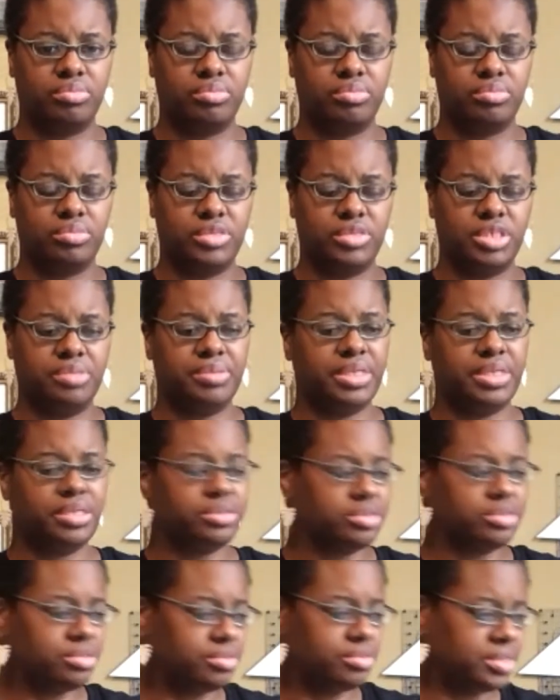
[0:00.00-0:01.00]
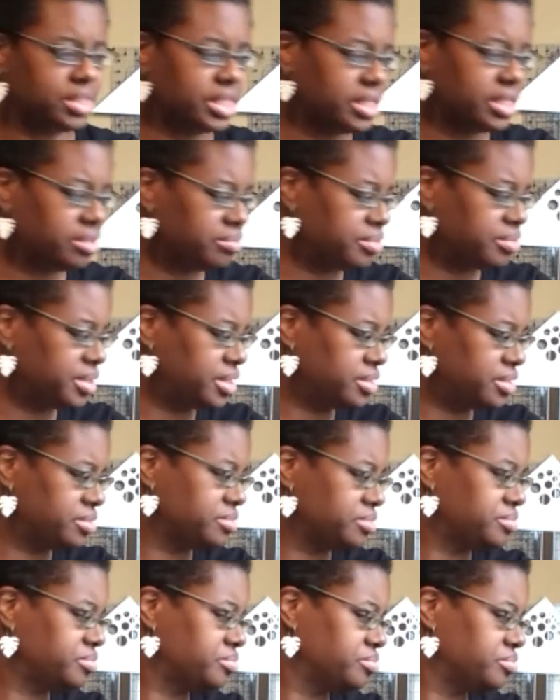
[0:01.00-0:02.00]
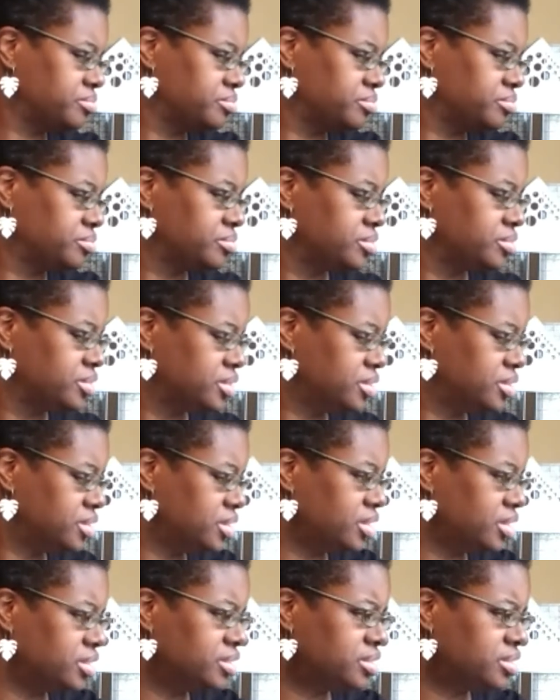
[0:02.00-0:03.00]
maybe I'll do it that way. Sorry,